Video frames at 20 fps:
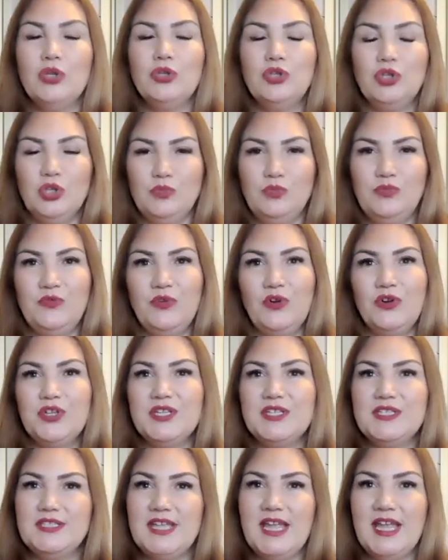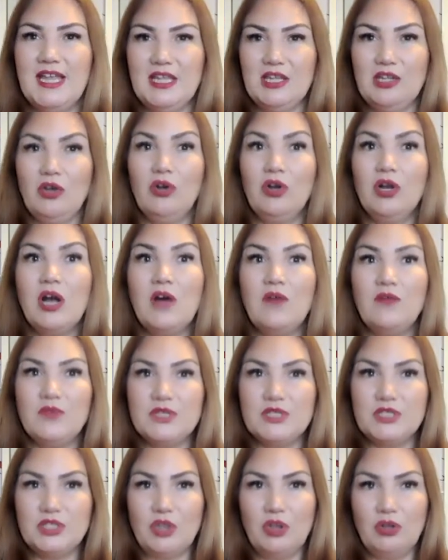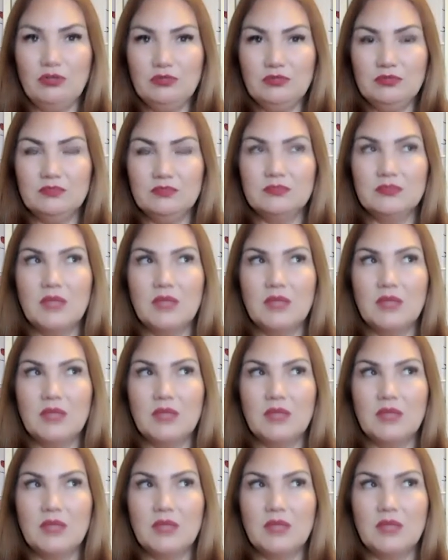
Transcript: Do you prefer to stay in your comfort zone,